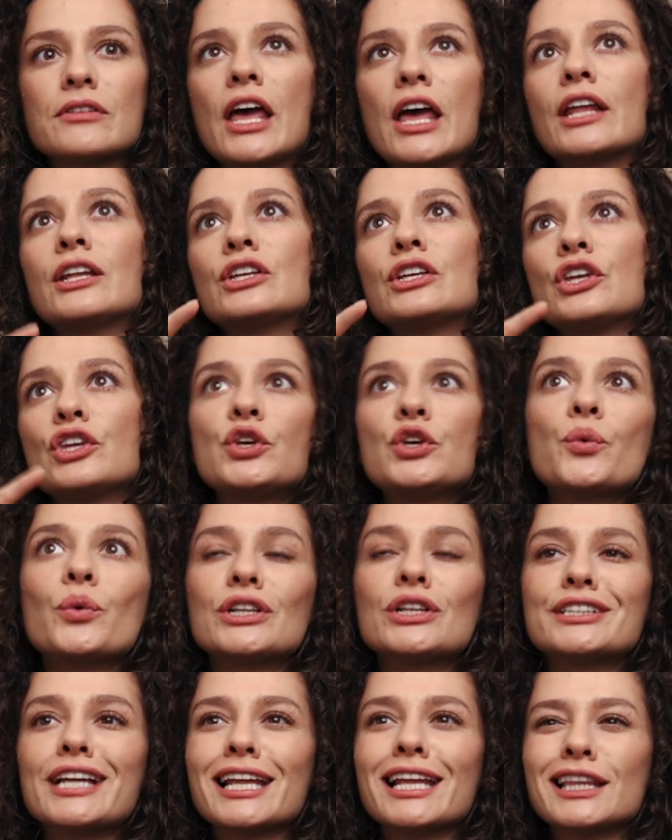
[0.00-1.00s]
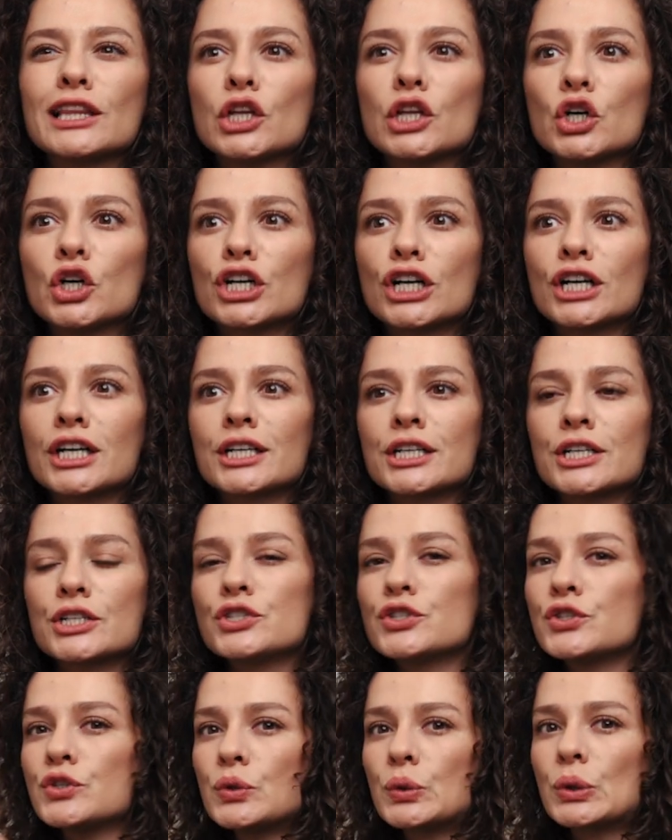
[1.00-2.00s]
And you will not look
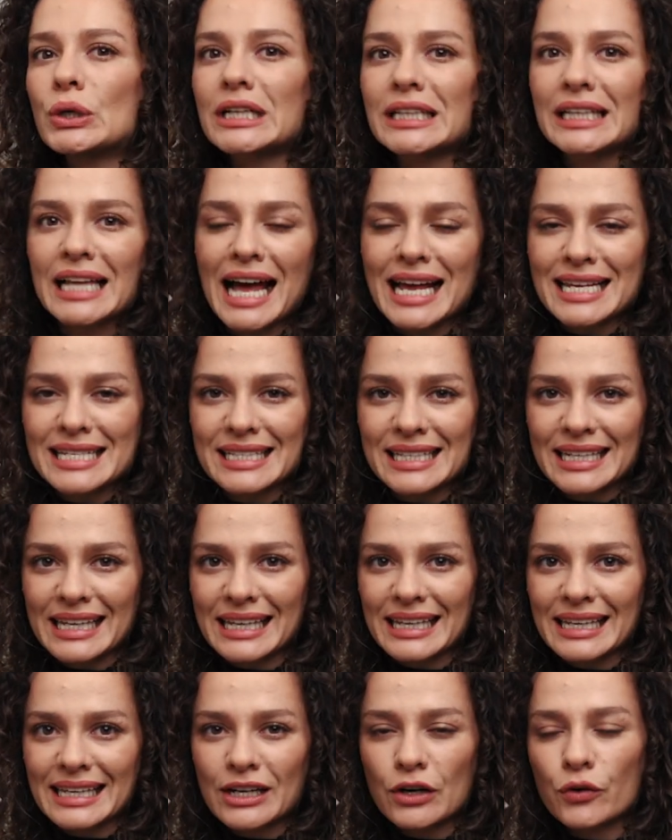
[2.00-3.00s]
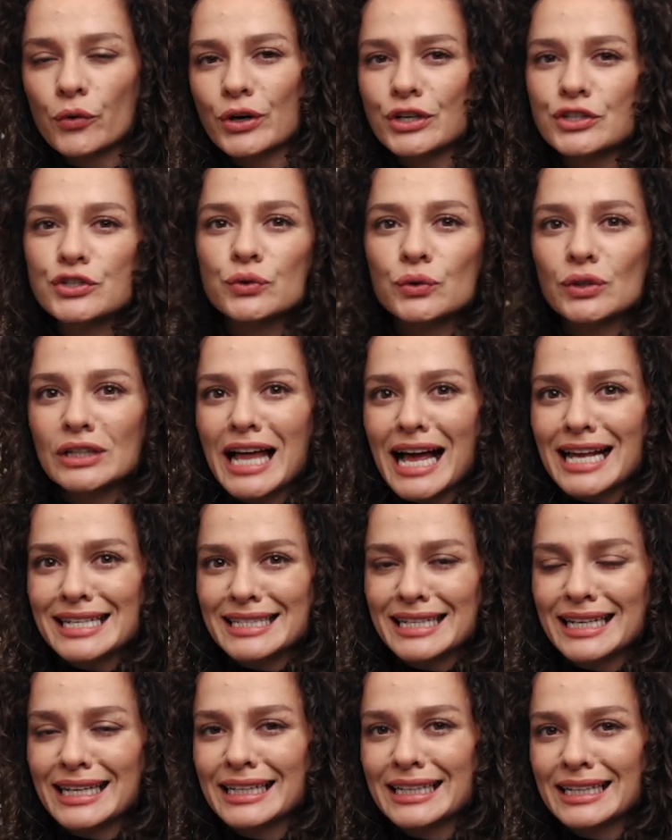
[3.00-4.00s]
too classy or too
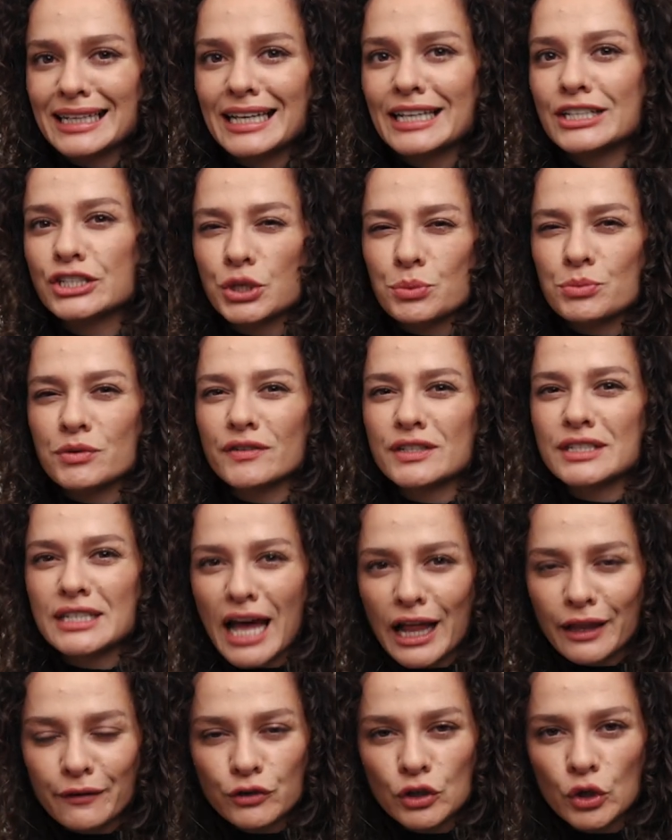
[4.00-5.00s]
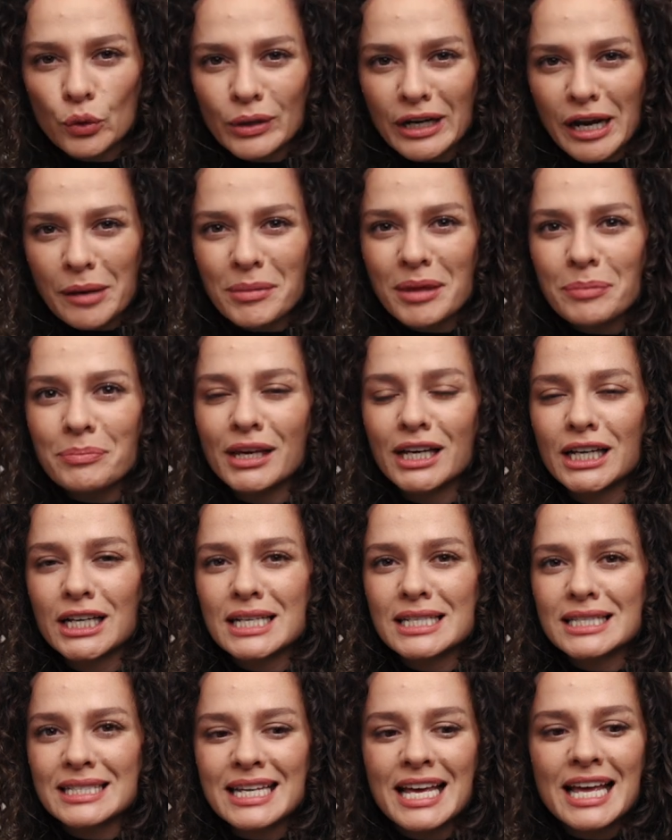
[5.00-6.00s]
classic in terms of style, if you know what I mean,
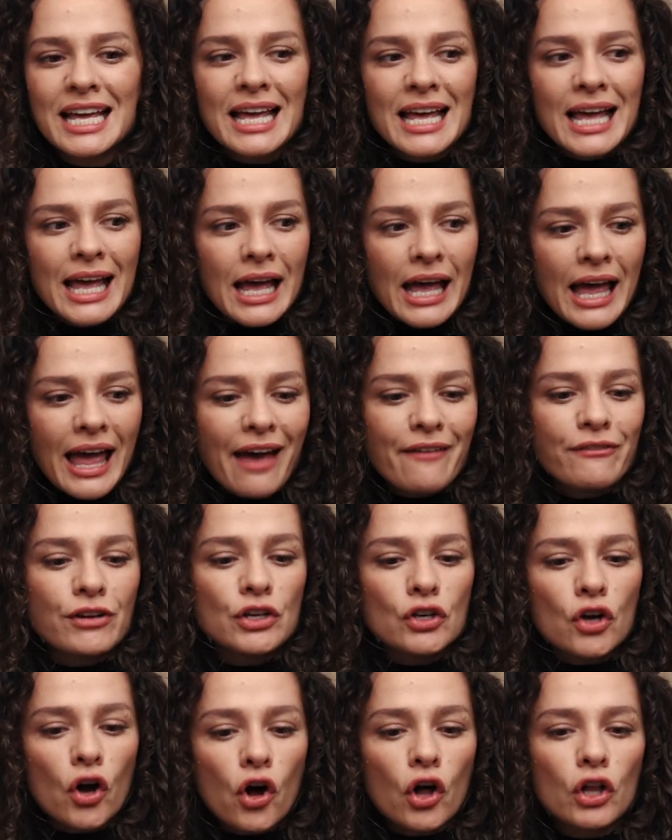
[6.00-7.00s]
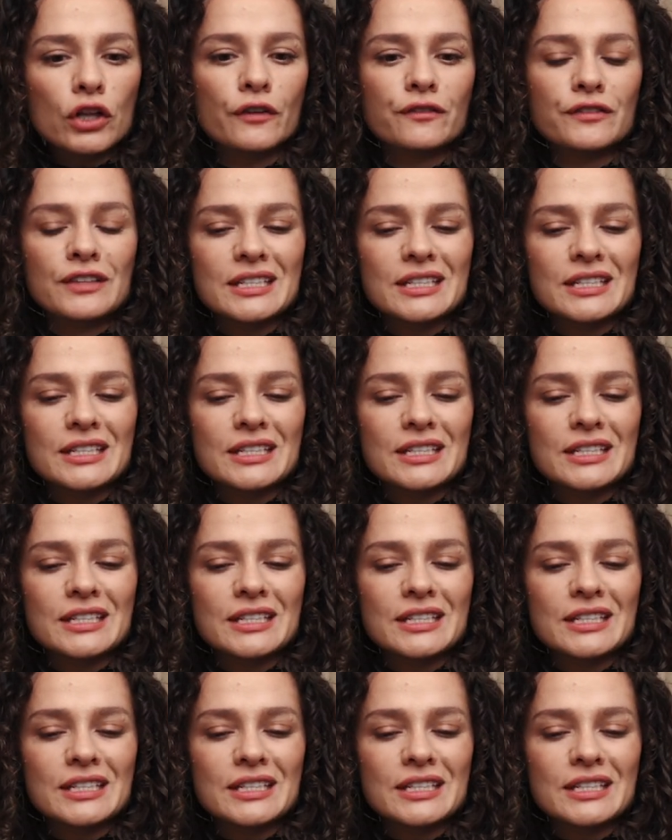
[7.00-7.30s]
because having all of